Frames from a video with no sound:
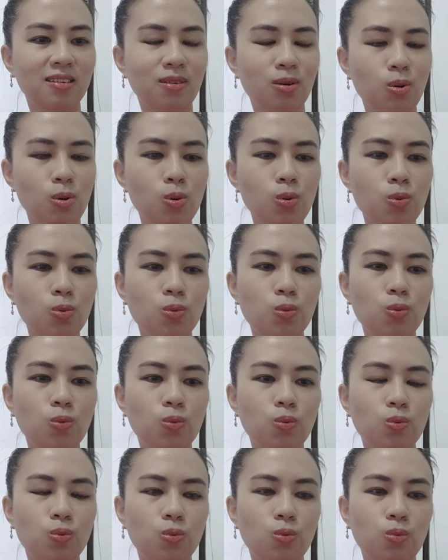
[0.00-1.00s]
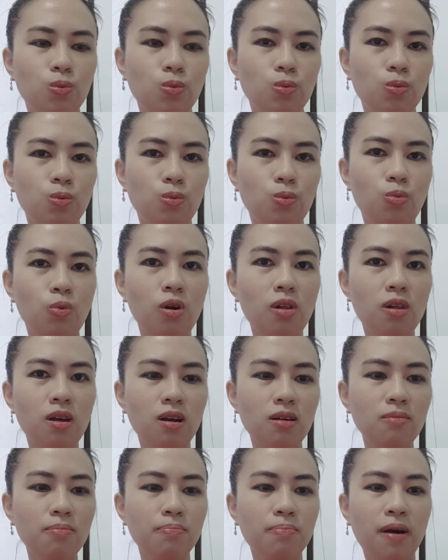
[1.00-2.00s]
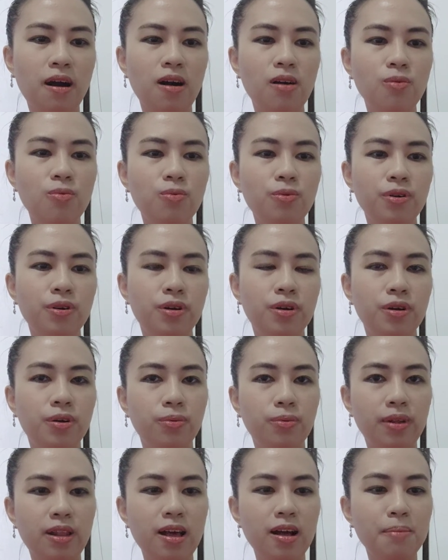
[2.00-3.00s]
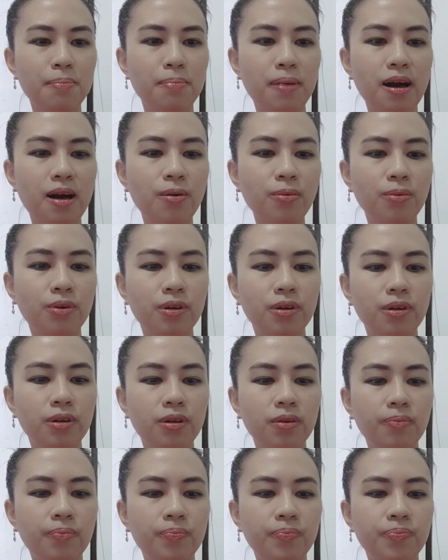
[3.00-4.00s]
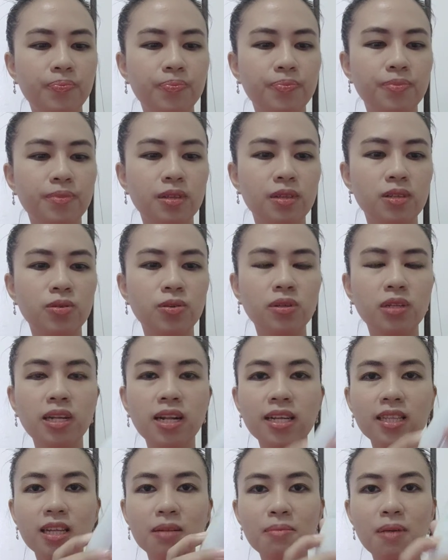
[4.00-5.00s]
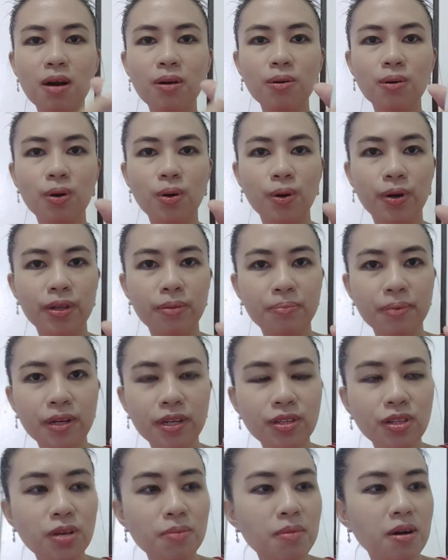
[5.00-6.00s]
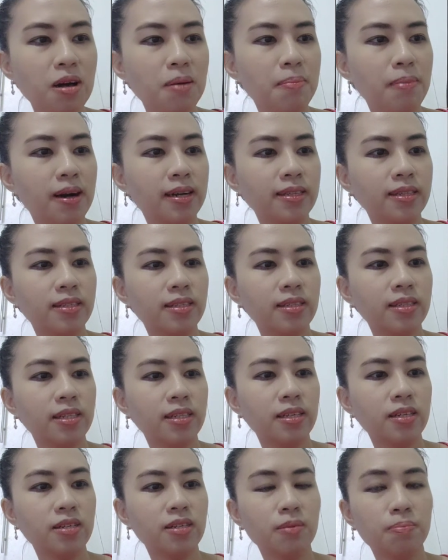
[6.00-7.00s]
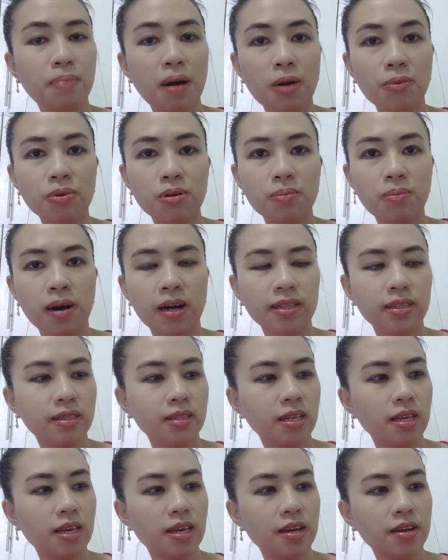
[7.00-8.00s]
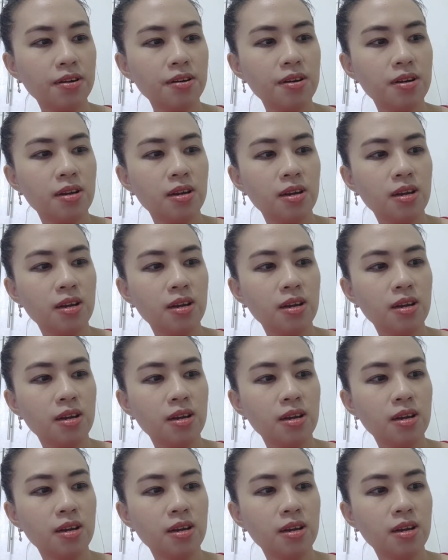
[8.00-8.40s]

Oh, walang power. So, hindi natin ma-on. Pero ito yung mga buttons niya. There's a power button here.